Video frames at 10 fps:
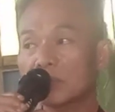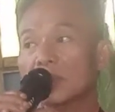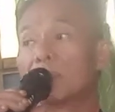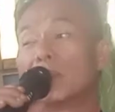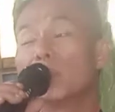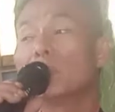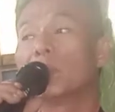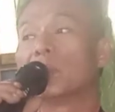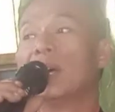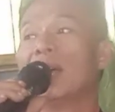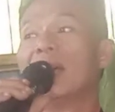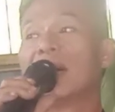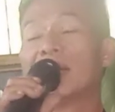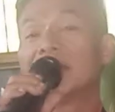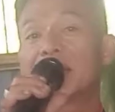Manobo,
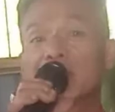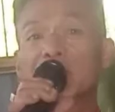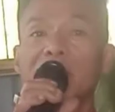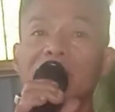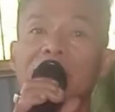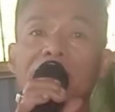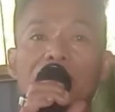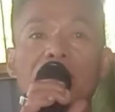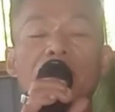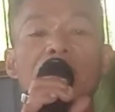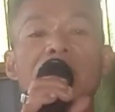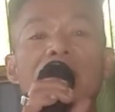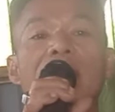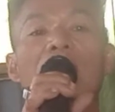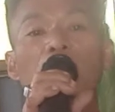and there are two subdivisions
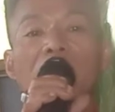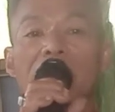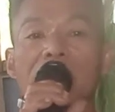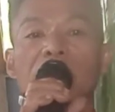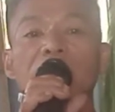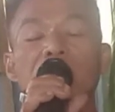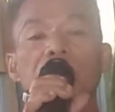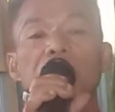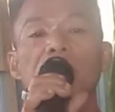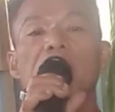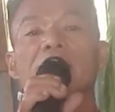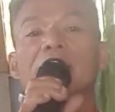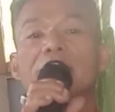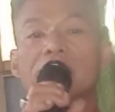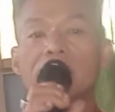when it comes to
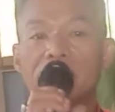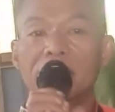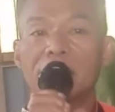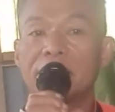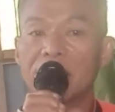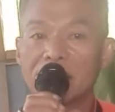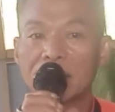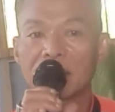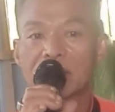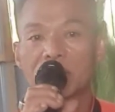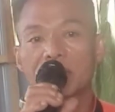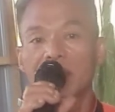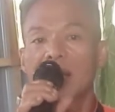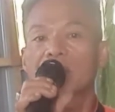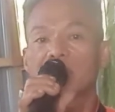their dialects or the
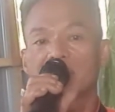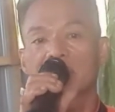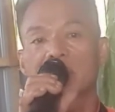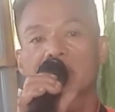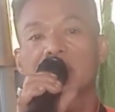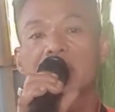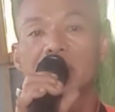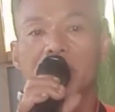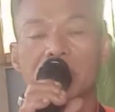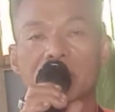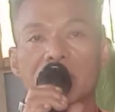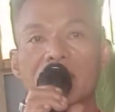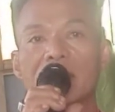languages they used.